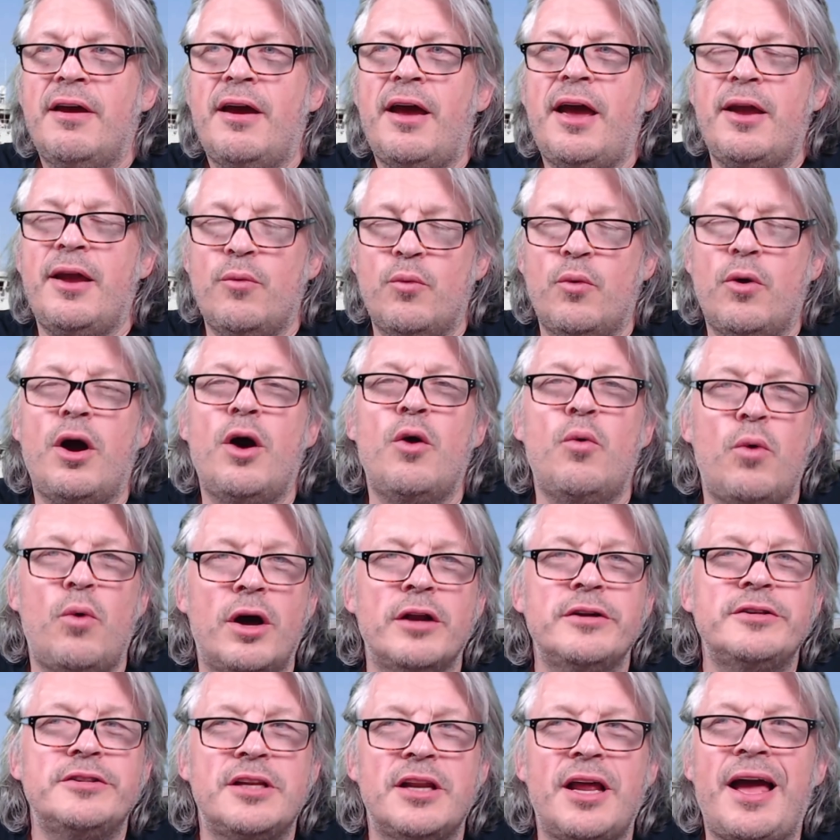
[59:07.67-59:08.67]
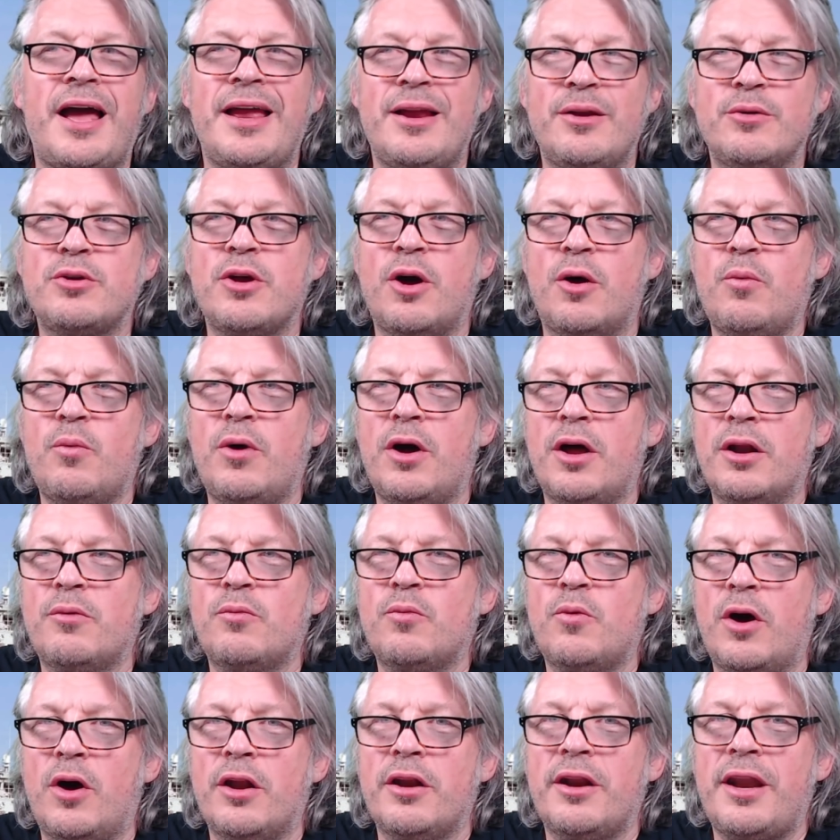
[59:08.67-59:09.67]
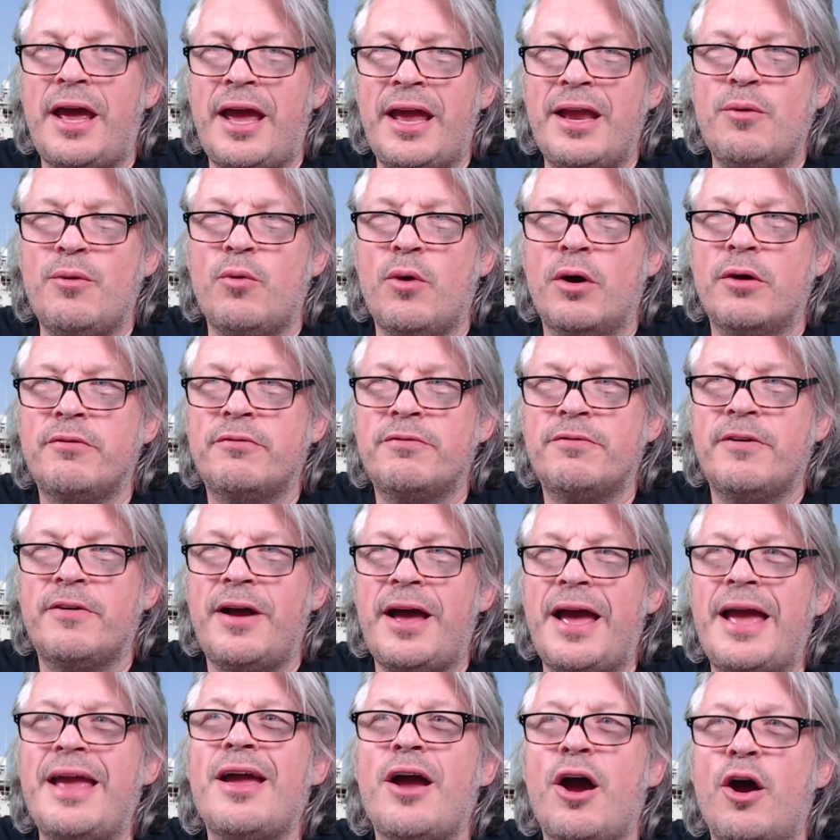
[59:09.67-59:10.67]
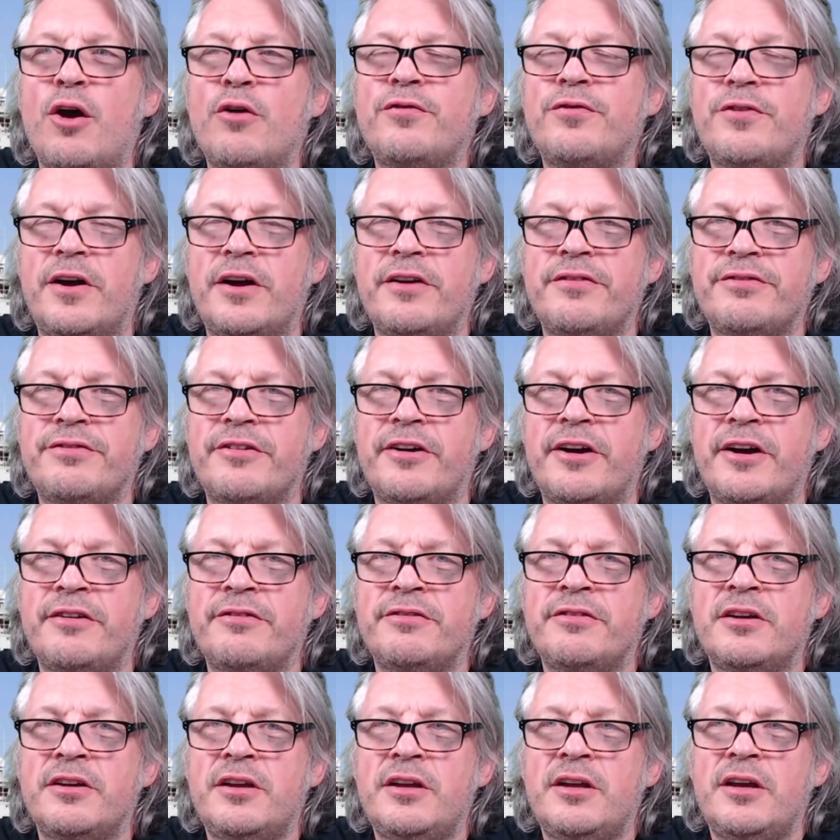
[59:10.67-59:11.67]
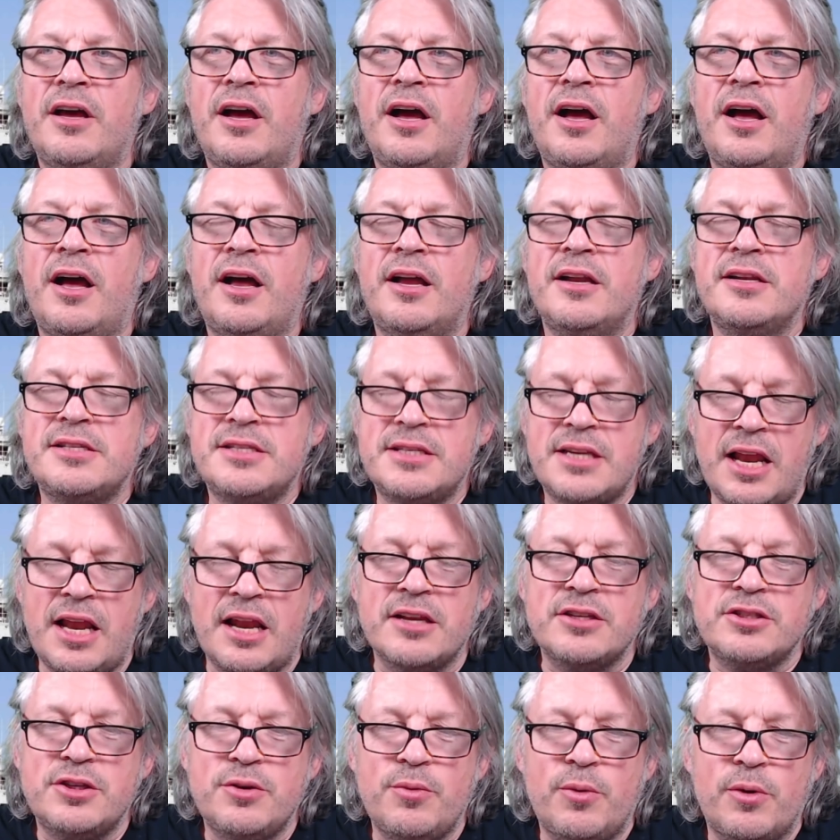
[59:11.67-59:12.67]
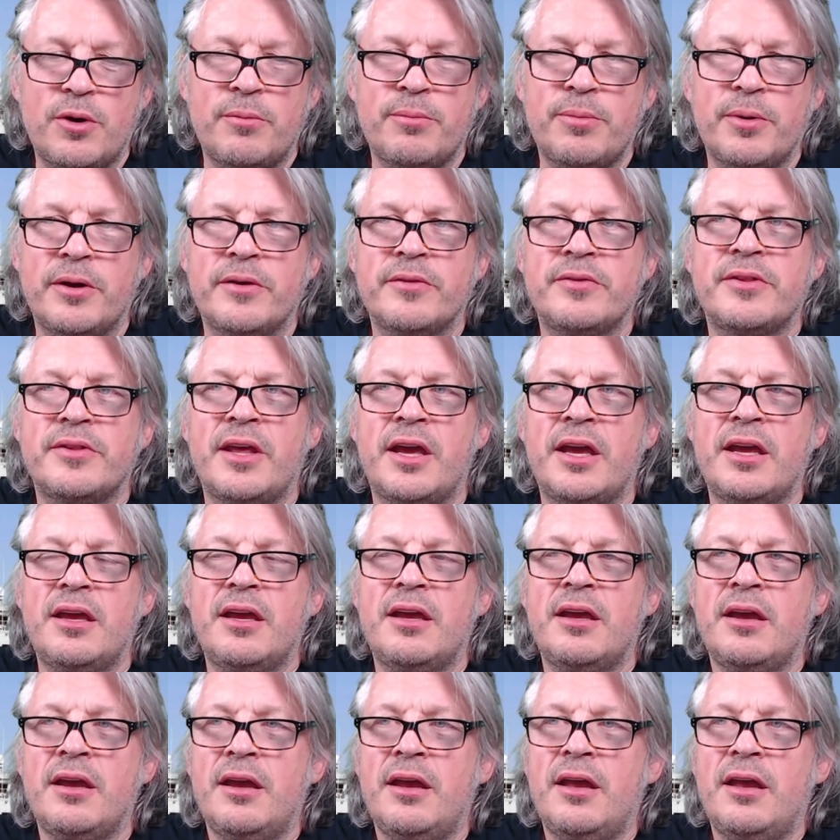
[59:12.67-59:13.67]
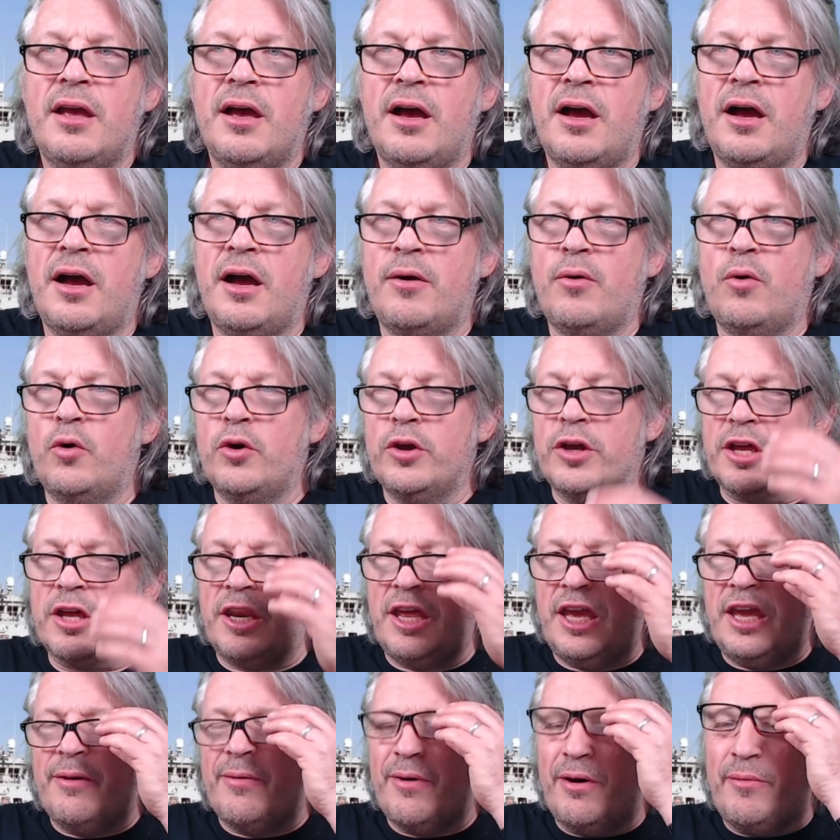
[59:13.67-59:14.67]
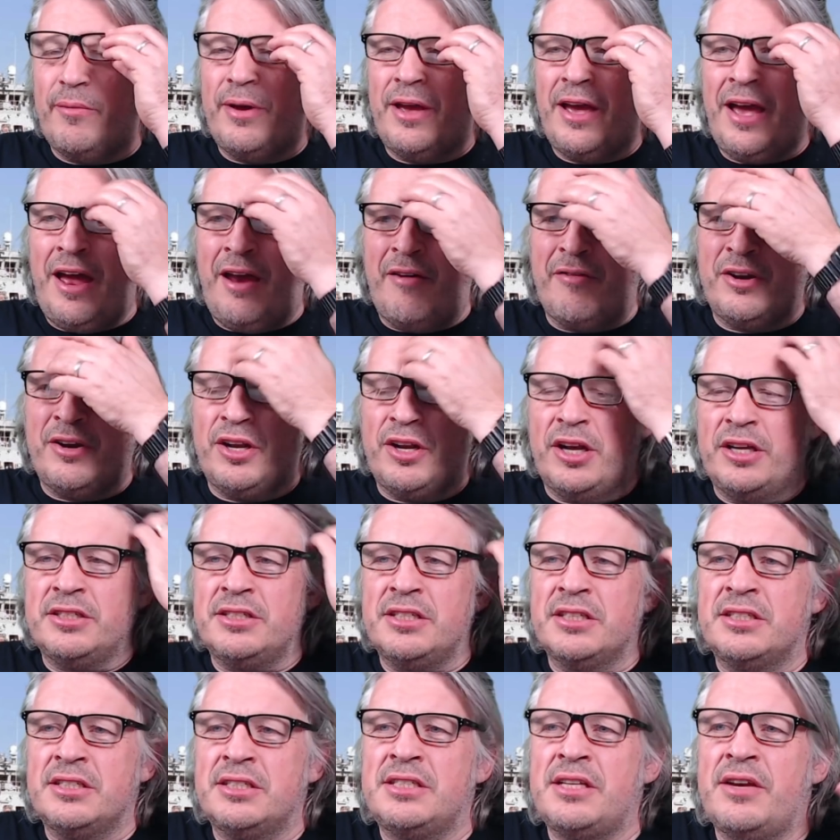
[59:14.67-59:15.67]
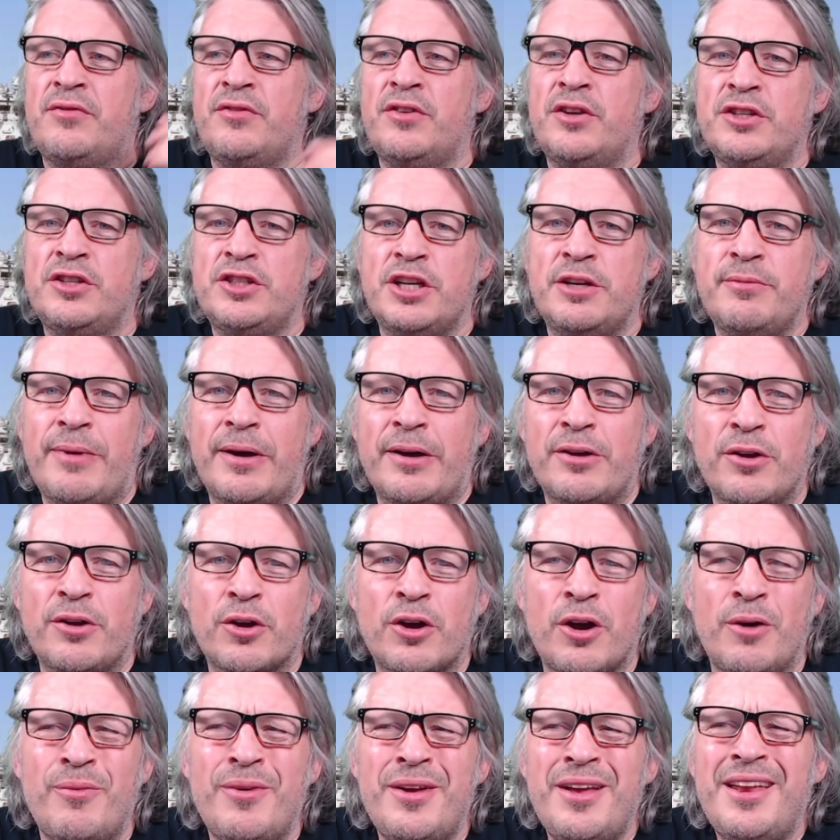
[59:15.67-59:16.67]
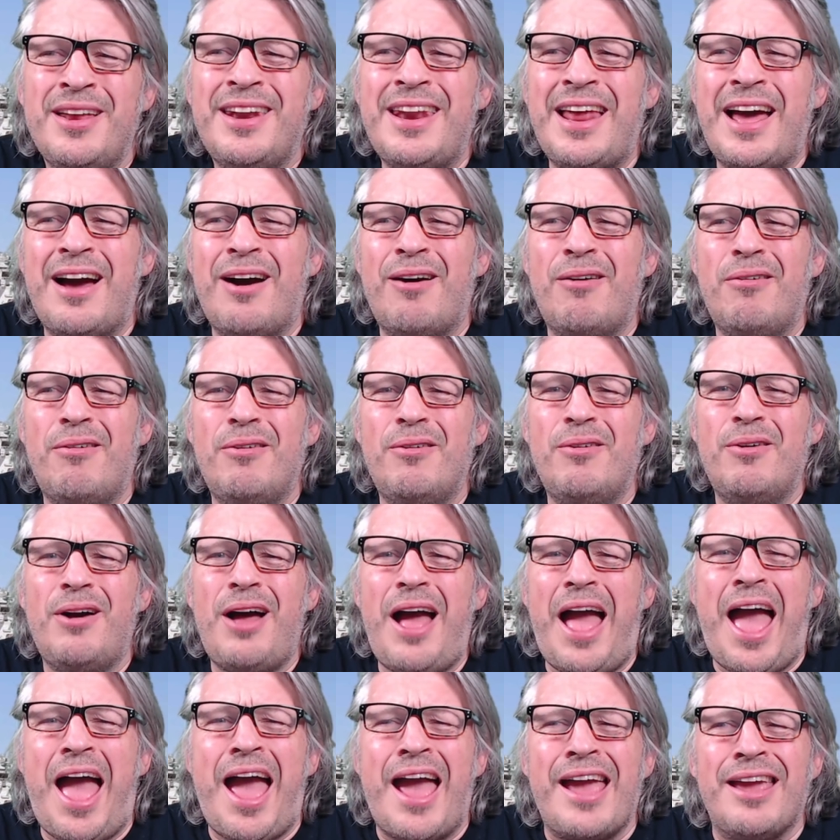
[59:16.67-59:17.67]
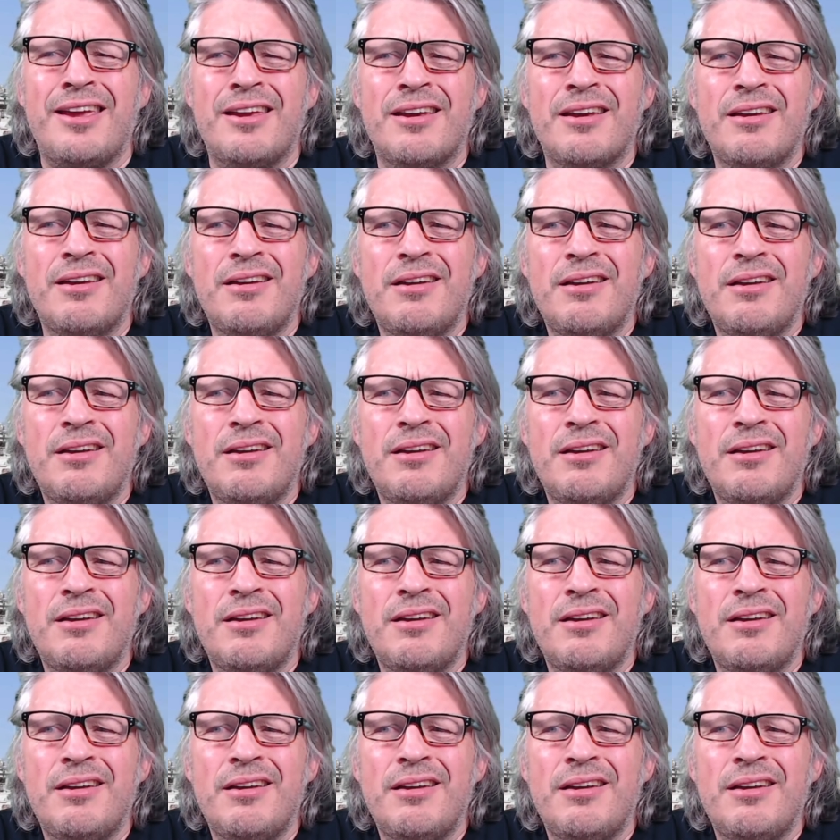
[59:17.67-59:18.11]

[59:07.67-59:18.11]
811 8055 and tell us you want a birthday. Or you can email me at herring1967@gmail.com. Now, A,